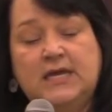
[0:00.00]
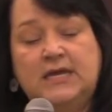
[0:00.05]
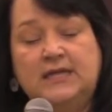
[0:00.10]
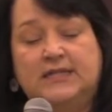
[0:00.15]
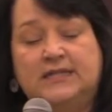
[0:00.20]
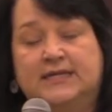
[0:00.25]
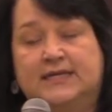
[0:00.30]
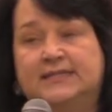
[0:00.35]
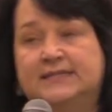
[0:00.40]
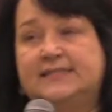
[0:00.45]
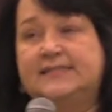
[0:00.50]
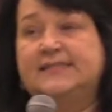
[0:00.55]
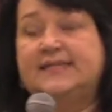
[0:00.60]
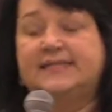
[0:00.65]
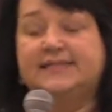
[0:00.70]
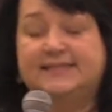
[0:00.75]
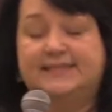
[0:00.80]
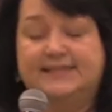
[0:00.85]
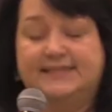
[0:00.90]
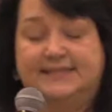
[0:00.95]
The
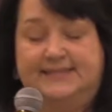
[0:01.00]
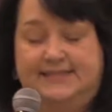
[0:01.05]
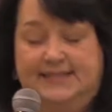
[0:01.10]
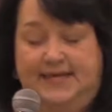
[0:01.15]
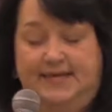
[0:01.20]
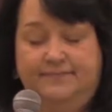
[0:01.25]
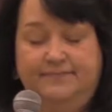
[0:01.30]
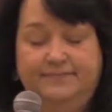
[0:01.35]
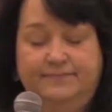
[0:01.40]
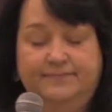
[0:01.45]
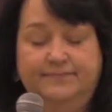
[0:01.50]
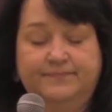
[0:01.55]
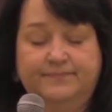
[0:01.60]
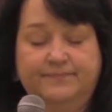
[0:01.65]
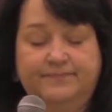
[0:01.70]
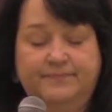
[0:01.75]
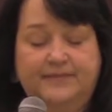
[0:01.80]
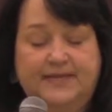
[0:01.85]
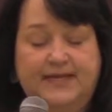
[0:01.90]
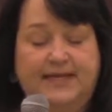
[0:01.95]
consistency
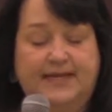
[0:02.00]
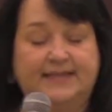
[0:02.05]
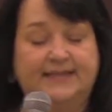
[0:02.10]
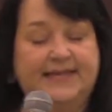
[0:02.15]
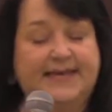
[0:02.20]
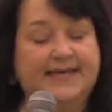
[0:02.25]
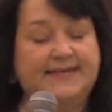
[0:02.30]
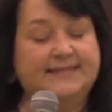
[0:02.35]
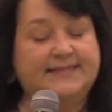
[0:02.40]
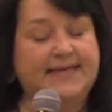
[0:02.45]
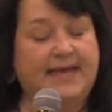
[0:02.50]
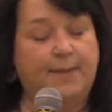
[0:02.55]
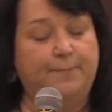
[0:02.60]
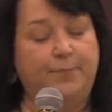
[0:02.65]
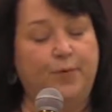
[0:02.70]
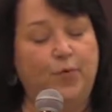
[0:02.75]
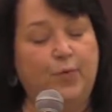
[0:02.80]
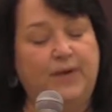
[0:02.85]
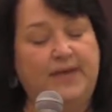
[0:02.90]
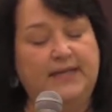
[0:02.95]
in the
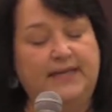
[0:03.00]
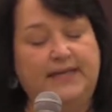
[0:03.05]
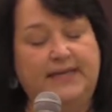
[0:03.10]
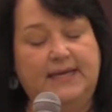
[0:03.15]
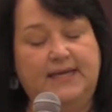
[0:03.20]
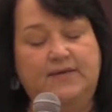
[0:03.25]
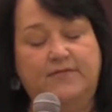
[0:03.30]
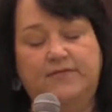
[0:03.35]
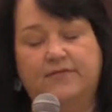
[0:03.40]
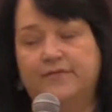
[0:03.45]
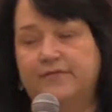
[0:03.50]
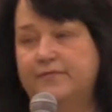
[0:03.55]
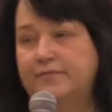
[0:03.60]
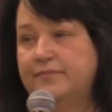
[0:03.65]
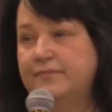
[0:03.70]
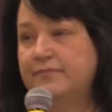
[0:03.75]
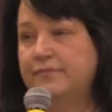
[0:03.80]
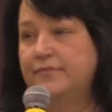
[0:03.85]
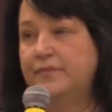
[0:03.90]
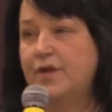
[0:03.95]
example we leave
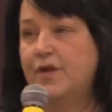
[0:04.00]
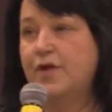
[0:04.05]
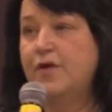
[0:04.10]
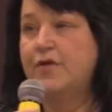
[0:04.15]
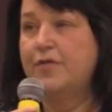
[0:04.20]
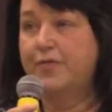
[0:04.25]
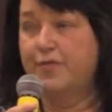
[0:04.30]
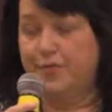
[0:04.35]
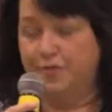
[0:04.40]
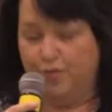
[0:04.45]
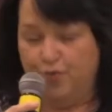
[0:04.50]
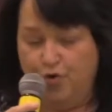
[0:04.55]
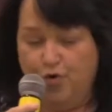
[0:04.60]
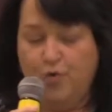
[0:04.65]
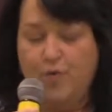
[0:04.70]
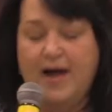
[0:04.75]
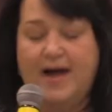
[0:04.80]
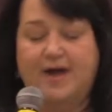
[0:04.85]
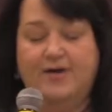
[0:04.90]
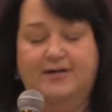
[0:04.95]
through
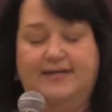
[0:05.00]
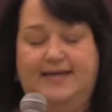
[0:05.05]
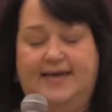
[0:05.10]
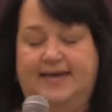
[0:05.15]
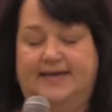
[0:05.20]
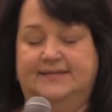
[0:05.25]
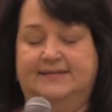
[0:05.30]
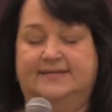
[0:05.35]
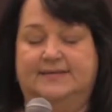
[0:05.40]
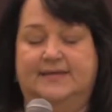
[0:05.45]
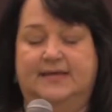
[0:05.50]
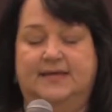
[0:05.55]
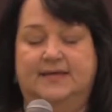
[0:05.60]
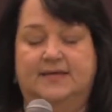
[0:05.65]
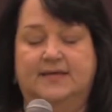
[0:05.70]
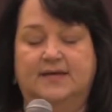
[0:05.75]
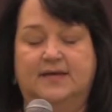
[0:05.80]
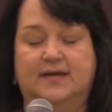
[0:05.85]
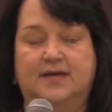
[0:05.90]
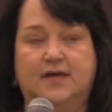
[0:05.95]
our legacy
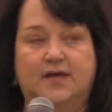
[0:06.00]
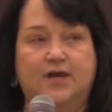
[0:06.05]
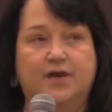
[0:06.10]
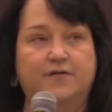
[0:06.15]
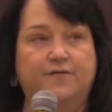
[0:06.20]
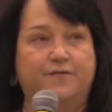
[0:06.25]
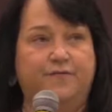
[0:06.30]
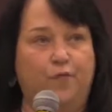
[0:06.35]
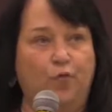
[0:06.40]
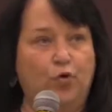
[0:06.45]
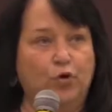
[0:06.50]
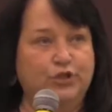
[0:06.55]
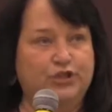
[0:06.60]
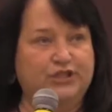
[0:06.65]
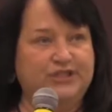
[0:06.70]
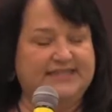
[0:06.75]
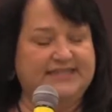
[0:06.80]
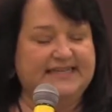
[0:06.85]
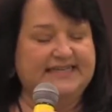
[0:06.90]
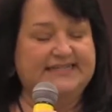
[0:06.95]

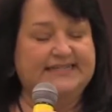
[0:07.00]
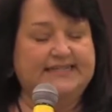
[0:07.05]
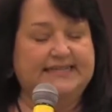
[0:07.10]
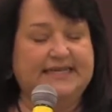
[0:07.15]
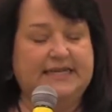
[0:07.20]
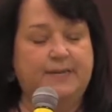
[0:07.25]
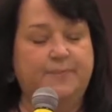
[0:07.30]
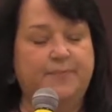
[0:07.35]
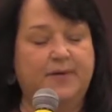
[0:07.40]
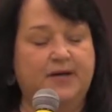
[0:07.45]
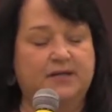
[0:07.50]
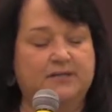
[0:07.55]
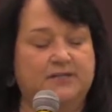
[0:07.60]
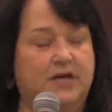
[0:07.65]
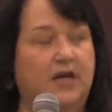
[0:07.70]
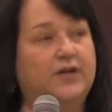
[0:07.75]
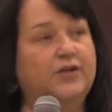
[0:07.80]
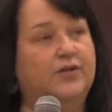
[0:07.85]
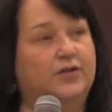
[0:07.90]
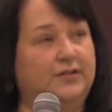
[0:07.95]
forges a deep
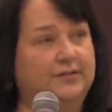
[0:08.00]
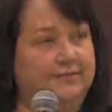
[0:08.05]
tunnel